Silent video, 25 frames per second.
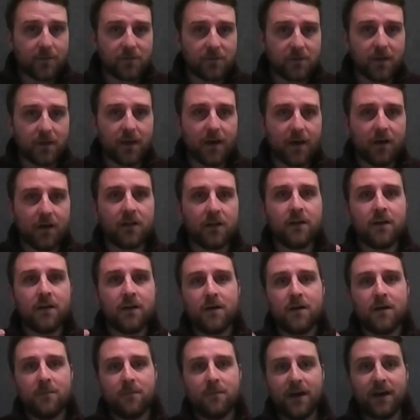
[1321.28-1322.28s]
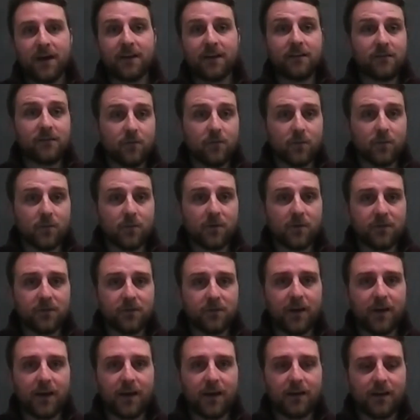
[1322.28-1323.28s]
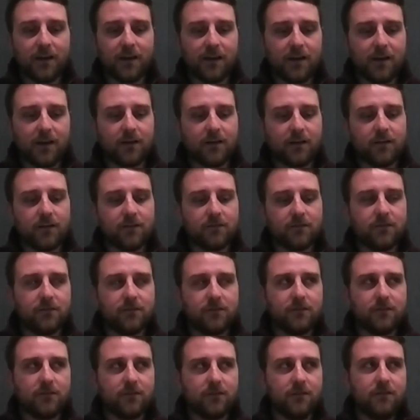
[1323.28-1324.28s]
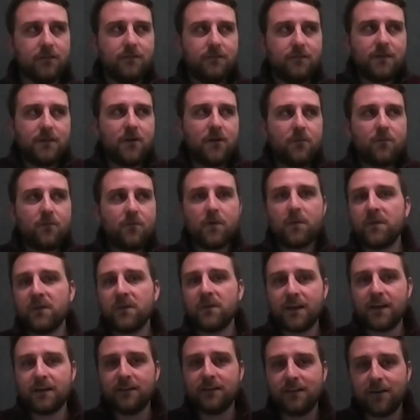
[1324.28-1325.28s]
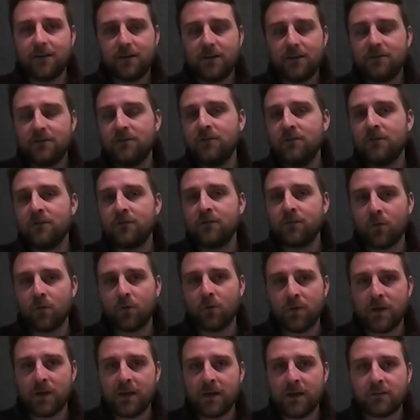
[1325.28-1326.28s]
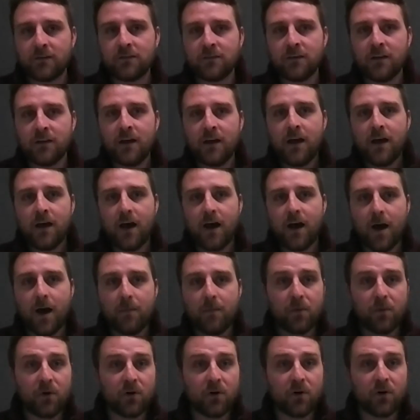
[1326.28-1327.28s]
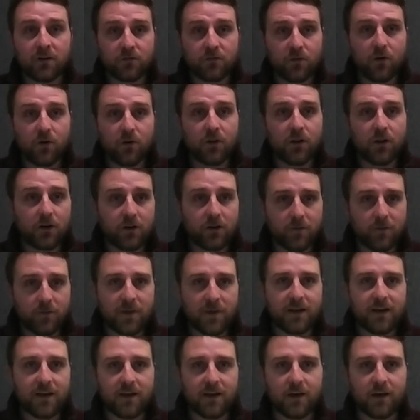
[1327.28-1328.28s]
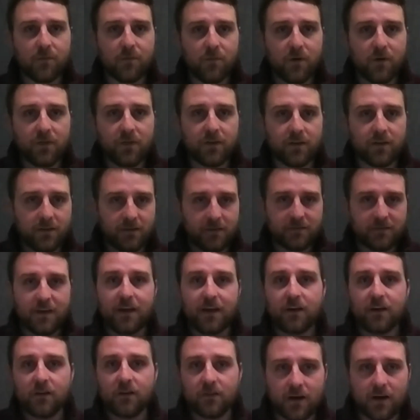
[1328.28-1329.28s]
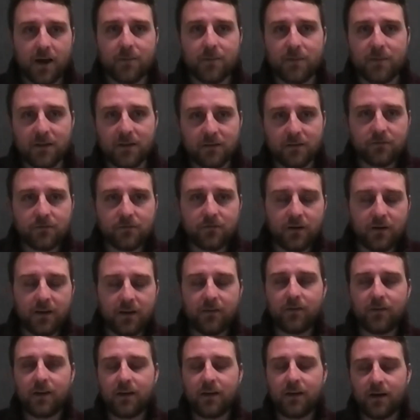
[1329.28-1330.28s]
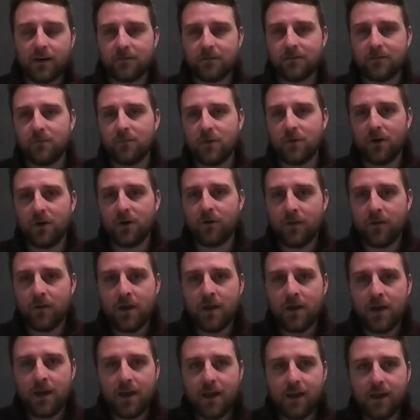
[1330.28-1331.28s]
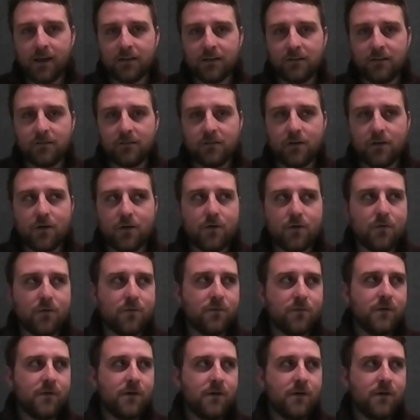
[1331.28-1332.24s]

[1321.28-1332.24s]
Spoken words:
sale. That consumable set is replaced every 2 to 4 weeks per controller, depending on what the cycle time is for a given customer. And so